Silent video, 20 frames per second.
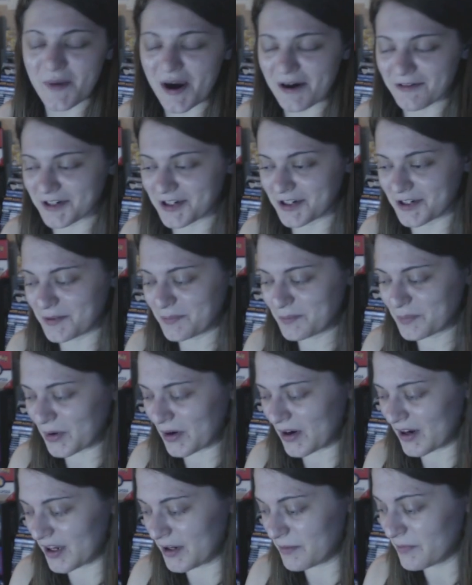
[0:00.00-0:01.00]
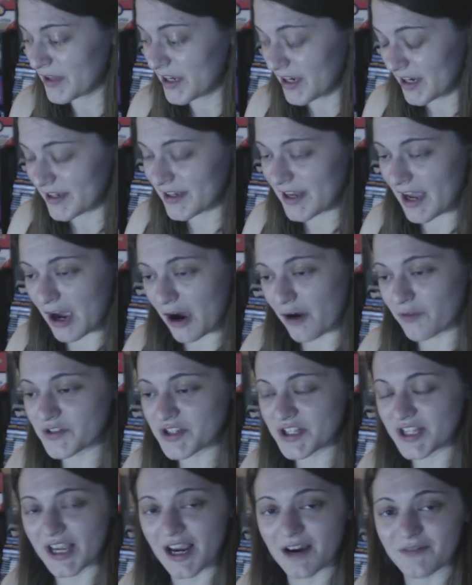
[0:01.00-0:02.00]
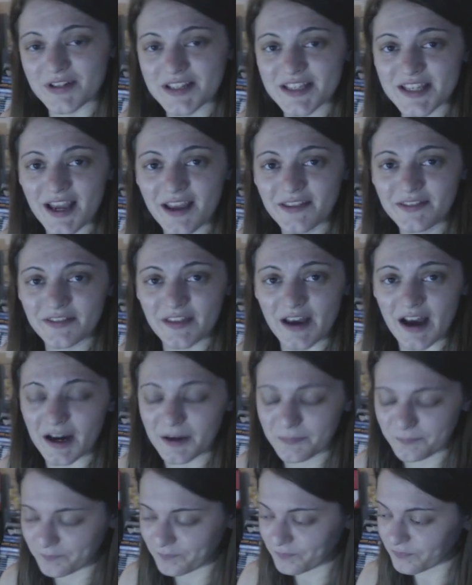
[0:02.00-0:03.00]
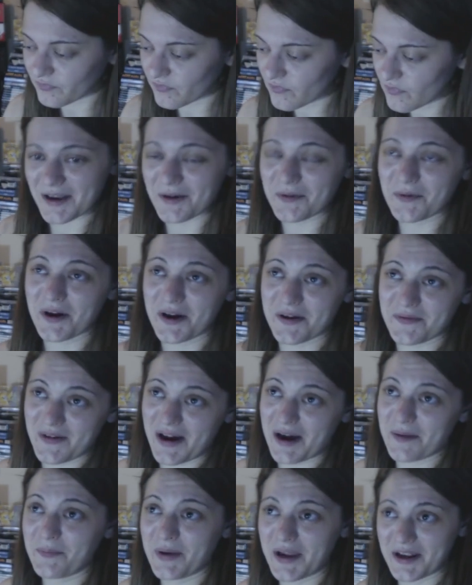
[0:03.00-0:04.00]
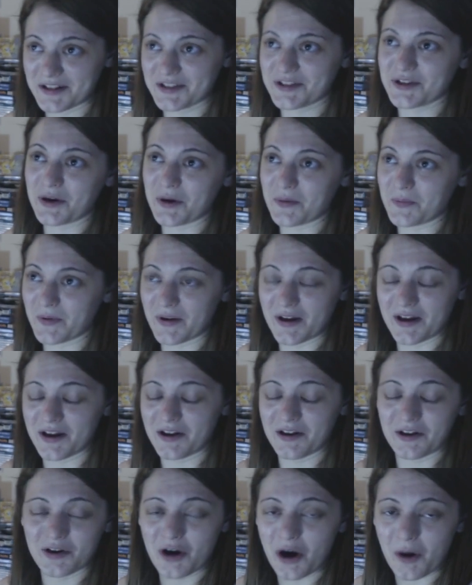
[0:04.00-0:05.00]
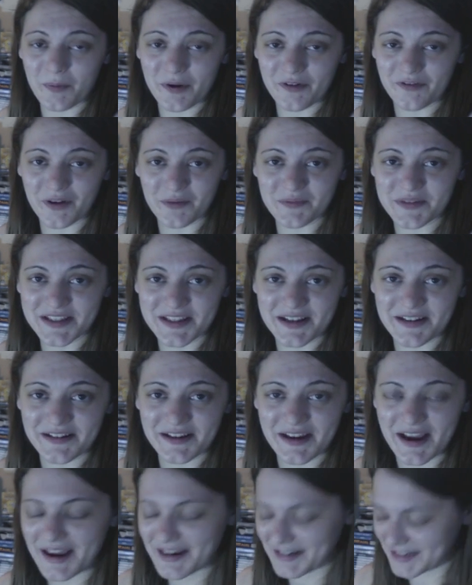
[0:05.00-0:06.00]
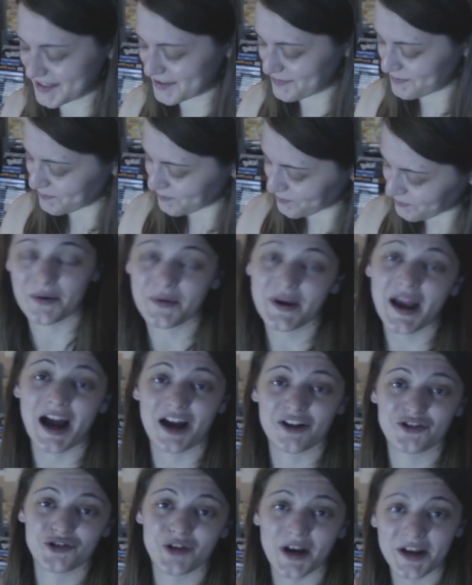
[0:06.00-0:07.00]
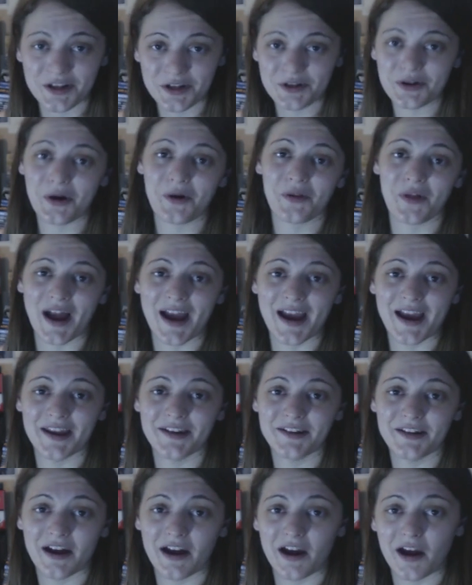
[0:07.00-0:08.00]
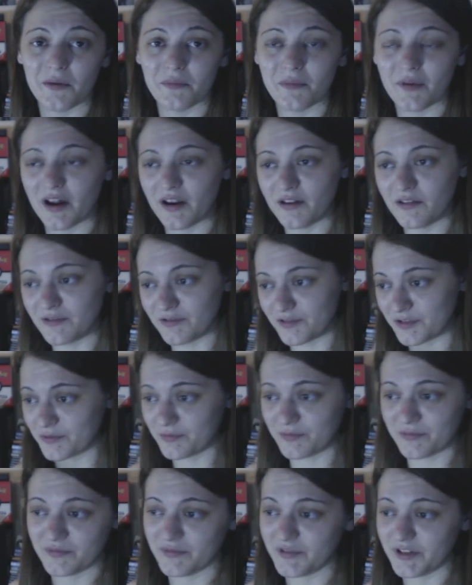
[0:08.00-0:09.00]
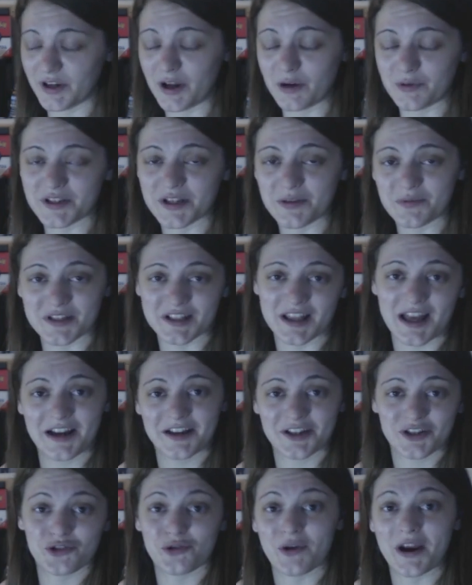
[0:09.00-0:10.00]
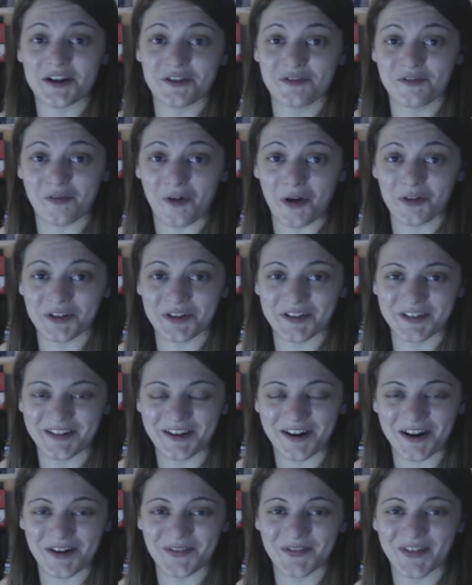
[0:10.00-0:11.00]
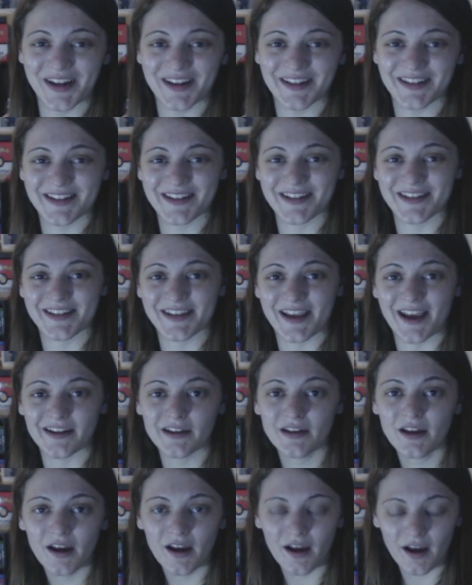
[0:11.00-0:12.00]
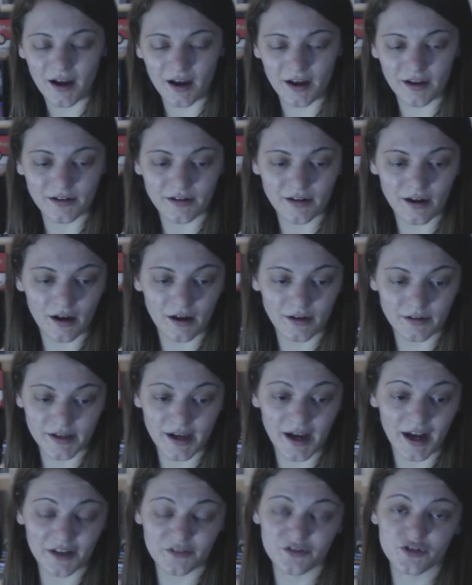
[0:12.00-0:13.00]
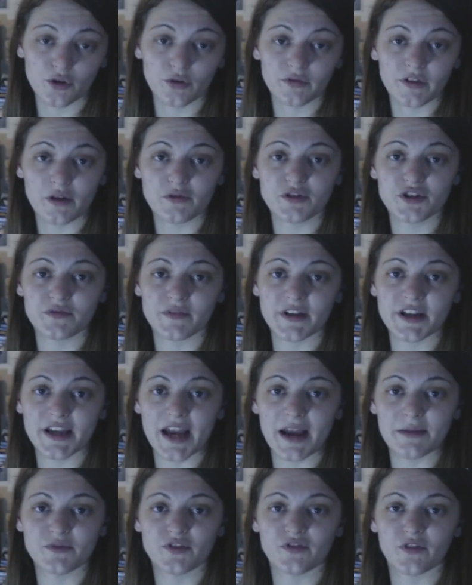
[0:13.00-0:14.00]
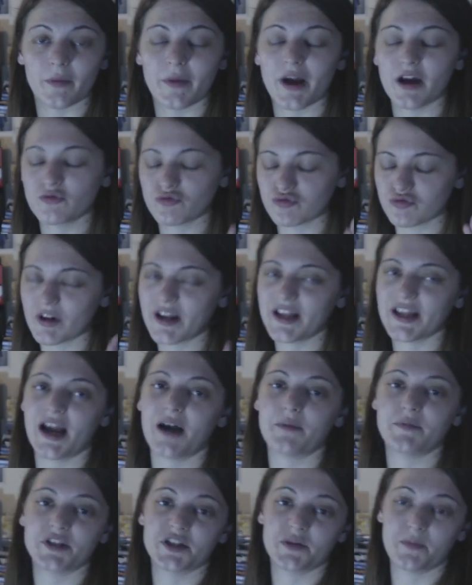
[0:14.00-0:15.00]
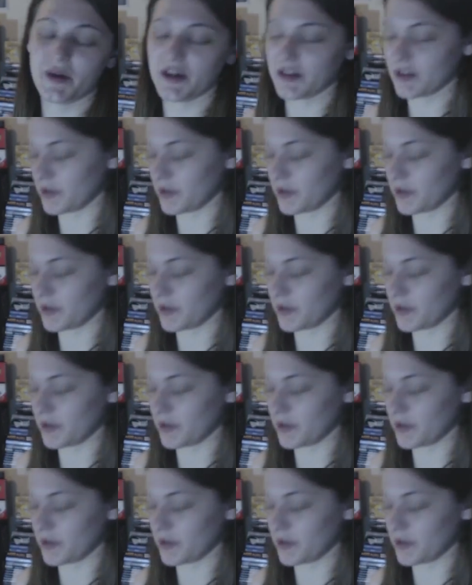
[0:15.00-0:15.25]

American. But yeah, obviously I returned that. So I picked up a copy from CEX. So yeah, I traded all that in, and you know, because it was like trade fodder, you know what I mean, as you say. And yeah, I took those 3 games from it. I'm really happy to